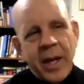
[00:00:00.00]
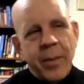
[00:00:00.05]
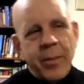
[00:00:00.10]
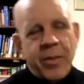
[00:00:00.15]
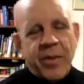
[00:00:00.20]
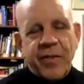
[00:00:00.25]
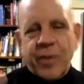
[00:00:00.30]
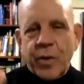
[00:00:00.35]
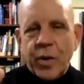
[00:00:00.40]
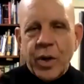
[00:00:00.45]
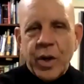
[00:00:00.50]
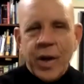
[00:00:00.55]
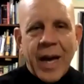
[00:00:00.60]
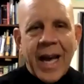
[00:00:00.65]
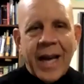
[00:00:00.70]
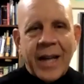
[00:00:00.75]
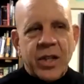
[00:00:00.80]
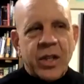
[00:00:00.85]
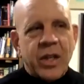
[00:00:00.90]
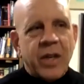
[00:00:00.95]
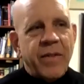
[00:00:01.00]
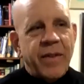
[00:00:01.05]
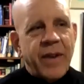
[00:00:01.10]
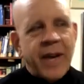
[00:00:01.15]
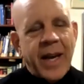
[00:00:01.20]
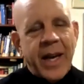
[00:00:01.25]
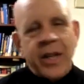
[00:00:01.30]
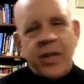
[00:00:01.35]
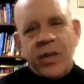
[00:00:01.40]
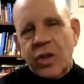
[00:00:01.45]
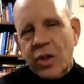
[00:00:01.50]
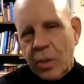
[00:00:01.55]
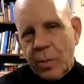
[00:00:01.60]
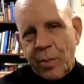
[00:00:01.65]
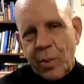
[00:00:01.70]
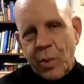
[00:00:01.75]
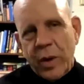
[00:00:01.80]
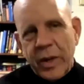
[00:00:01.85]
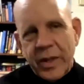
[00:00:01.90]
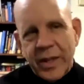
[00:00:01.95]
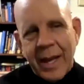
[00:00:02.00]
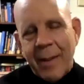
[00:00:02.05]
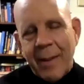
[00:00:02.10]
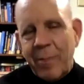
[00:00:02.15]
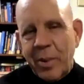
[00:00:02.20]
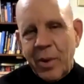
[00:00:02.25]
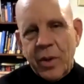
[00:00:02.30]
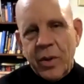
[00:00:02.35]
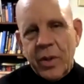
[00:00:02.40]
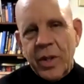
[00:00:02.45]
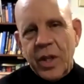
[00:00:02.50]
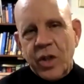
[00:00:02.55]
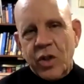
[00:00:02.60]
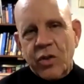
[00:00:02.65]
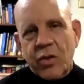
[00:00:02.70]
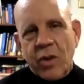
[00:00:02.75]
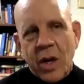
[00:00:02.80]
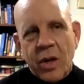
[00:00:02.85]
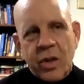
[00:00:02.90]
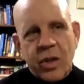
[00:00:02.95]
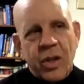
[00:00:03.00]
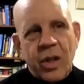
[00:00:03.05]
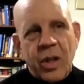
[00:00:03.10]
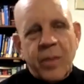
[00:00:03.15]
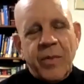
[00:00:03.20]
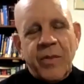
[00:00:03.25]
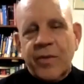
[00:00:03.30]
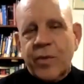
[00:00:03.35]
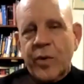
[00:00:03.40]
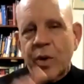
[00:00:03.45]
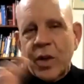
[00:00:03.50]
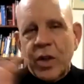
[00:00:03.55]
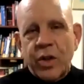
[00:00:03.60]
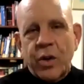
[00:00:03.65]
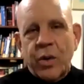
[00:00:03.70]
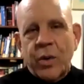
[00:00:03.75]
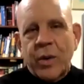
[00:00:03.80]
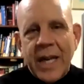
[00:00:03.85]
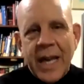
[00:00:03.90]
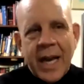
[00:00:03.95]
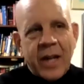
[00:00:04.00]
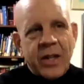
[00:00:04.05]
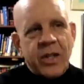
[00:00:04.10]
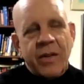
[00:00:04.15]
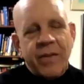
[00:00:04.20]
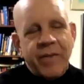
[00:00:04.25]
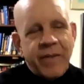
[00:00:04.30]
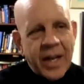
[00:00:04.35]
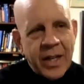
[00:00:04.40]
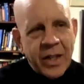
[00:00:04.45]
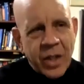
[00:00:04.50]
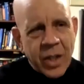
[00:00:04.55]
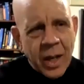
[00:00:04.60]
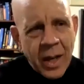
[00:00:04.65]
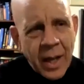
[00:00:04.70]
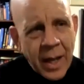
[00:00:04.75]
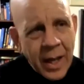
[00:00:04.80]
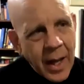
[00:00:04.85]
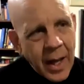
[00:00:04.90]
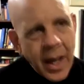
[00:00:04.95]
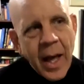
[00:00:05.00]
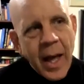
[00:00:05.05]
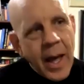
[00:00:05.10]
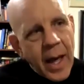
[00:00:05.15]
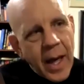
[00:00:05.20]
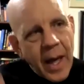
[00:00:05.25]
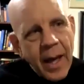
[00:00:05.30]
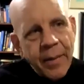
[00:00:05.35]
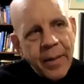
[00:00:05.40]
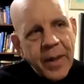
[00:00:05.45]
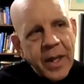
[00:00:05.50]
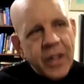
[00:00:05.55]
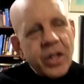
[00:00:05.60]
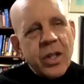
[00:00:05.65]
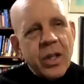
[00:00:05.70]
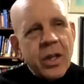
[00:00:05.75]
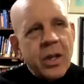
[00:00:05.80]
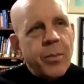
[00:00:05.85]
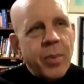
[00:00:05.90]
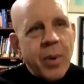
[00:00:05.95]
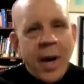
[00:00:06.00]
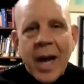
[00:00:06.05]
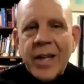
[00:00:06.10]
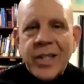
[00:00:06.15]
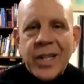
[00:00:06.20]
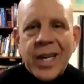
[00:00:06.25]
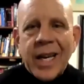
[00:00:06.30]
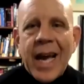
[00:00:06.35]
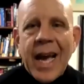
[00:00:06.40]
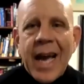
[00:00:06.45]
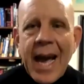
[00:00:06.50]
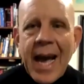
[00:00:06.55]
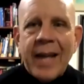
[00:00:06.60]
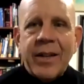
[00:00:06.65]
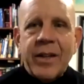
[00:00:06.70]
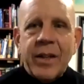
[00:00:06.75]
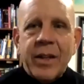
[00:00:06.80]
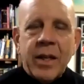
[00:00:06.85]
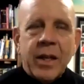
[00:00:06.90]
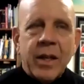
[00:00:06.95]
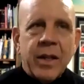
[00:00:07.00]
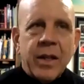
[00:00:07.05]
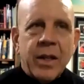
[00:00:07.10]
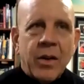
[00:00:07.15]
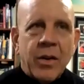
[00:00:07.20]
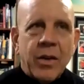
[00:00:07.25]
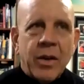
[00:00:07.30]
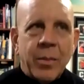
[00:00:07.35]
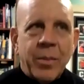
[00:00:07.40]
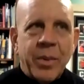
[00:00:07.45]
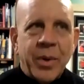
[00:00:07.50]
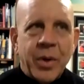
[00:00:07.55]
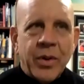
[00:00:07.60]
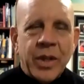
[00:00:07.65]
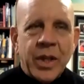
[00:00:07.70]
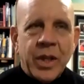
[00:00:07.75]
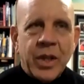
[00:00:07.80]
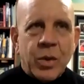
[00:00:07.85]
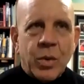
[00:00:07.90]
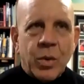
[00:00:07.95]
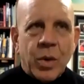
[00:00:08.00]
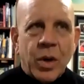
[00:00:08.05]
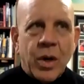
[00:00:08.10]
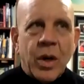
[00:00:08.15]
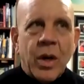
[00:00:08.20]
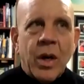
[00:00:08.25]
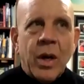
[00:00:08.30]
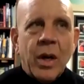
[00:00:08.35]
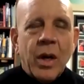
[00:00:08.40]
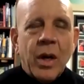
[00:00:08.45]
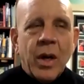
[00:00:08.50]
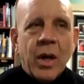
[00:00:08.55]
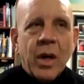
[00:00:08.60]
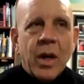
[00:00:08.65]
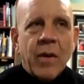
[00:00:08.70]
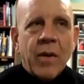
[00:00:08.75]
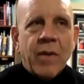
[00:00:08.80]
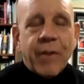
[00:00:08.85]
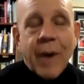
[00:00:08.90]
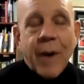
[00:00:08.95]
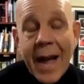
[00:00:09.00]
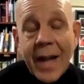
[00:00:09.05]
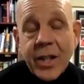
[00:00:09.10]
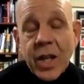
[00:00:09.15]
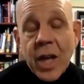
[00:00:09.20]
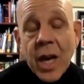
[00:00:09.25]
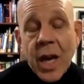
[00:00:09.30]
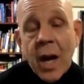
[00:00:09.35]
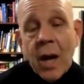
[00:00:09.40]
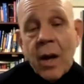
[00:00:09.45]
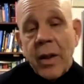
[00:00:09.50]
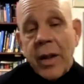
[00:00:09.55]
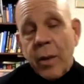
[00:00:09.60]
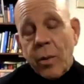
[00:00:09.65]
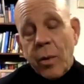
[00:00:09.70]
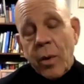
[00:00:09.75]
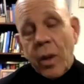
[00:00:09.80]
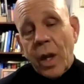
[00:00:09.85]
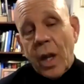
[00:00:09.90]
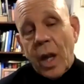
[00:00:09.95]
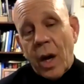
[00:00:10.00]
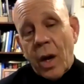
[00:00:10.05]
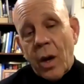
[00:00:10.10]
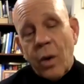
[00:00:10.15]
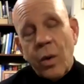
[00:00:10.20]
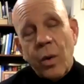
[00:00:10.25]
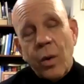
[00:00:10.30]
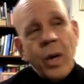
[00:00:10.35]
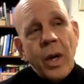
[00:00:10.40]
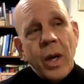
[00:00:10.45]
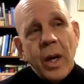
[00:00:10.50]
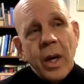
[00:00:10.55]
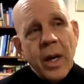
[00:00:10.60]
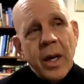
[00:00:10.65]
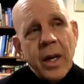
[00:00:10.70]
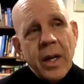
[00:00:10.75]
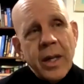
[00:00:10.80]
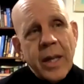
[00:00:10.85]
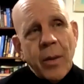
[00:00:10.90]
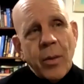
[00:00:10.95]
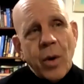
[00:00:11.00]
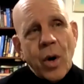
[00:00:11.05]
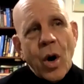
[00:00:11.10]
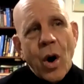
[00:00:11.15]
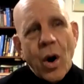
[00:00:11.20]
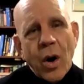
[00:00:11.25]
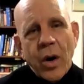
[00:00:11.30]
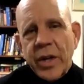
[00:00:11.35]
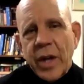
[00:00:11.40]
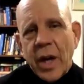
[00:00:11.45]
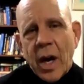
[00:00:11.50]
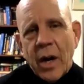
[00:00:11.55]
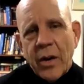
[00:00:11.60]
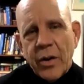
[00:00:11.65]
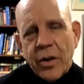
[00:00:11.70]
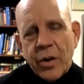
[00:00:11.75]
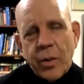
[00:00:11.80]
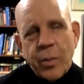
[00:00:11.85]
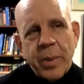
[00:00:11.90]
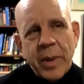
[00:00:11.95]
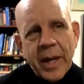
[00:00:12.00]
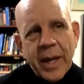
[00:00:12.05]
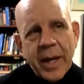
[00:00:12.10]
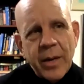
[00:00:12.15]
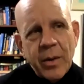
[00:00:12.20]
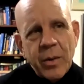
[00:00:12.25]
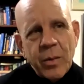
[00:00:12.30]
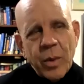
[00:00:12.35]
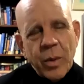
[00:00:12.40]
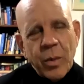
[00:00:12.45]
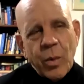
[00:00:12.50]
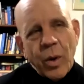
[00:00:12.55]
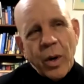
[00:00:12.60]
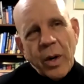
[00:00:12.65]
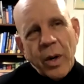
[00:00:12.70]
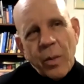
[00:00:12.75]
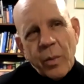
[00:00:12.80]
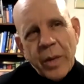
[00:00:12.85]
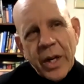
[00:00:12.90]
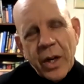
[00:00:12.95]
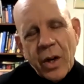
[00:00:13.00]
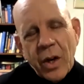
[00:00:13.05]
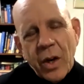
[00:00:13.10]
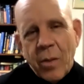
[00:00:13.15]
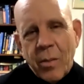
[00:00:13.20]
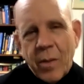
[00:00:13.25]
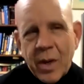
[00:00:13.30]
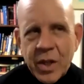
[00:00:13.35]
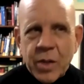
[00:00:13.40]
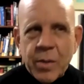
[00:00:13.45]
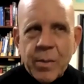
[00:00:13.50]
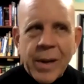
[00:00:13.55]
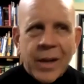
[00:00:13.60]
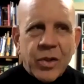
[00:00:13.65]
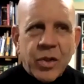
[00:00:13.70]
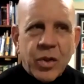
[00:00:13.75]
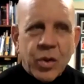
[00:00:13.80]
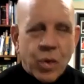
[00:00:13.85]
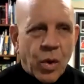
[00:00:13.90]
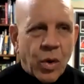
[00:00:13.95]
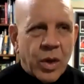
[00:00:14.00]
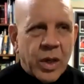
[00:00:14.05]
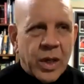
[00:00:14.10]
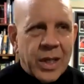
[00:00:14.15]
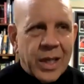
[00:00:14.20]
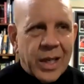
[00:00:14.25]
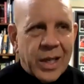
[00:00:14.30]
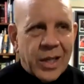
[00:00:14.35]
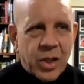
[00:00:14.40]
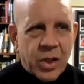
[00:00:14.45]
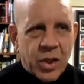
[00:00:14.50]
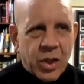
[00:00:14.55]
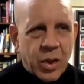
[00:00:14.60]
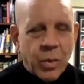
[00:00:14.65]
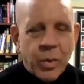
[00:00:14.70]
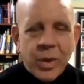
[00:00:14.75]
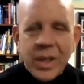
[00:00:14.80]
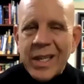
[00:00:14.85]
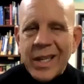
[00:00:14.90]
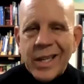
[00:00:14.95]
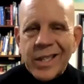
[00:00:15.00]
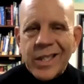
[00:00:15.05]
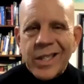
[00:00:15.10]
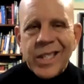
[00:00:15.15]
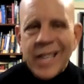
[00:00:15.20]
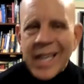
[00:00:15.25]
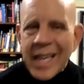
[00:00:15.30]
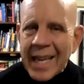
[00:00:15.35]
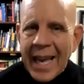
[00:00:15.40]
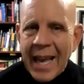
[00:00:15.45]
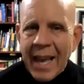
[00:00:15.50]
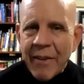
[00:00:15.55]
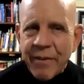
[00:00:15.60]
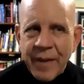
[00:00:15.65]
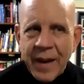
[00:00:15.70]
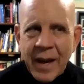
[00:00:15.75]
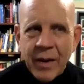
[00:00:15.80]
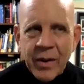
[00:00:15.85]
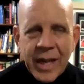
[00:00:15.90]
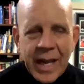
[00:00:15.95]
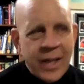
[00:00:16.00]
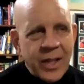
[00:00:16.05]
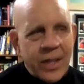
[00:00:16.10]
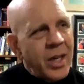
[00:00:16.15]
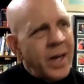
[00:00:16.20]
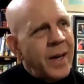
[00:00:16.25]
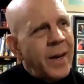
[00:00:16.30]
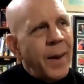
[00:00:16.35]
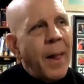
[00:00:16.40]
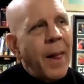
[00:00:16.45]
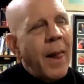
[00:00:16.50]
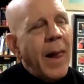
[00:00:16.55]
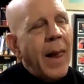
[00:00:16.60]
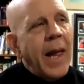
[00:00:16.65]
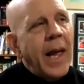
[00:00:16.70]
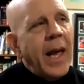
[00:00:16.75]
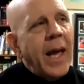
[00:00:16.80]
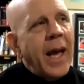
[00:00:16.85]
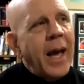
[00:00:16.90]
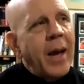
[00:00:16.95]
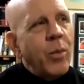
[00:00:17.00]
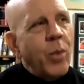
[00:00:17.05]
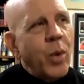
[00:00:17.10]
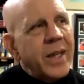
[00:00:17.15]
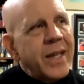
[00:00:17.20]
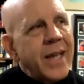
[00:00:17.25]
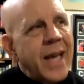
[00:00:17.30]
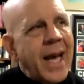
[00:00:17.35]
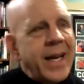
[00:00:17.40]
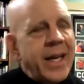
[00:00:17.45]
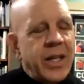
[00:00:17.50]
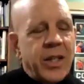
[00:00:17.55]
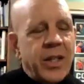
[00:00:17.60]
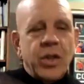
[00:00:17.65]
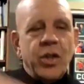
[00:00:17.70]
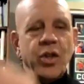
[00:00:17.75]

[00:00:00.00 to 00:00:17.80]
before you excavate, support that building structurally before you do any excavation. In this project, I had the buildings were fragile, they were low, they were hard to underpin. We didn't know much about soil conditions, so we did a Secant Foundation. And what that is